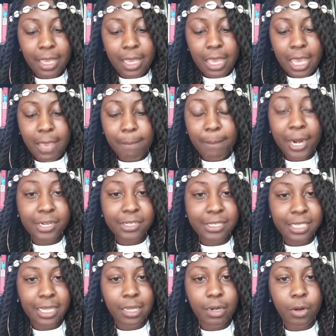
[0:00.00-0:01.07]
in
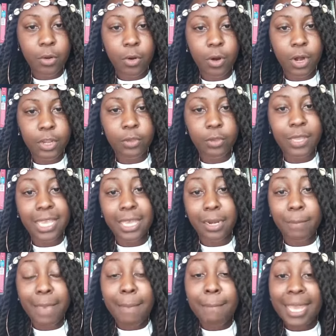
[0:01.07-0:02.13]
person, or you can get
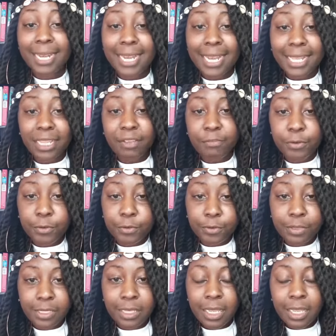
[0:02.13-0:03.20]
them at Mandela
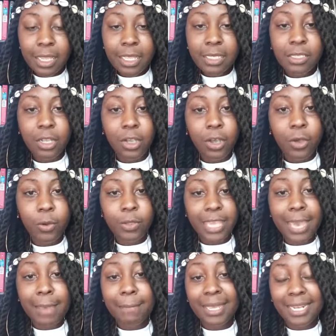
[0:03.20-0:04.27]
Foods. So
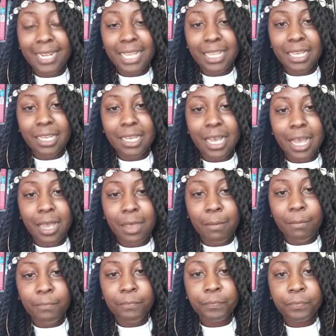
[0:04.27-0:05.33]
yeah,
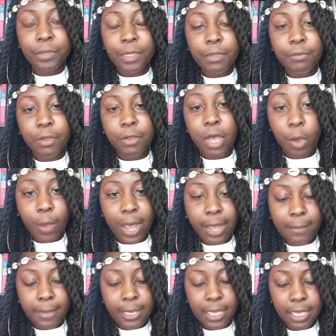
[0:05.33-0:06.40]
Mandela
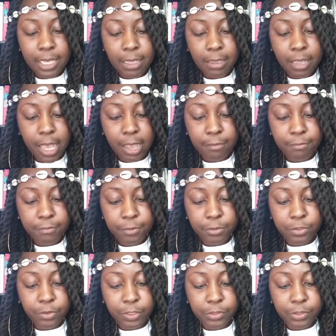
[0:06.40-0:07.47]
Co-op
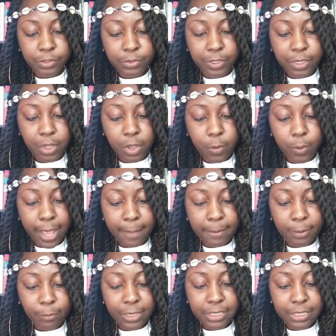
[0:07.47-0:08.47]
Foods grocery store, the Co-op in West